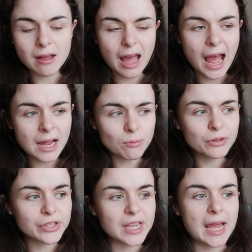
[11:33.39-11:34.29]
I
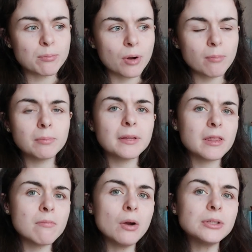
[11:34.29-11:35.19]
would say, probably
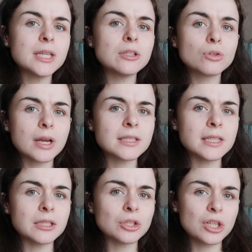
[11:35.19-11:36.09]
the most
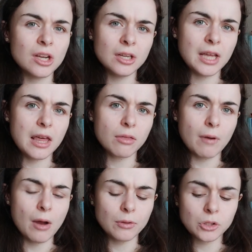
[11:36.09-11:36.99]
interesting journey
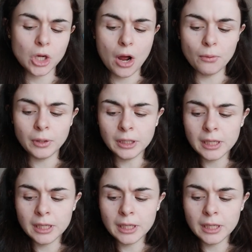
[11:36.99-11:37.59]
throughout the show.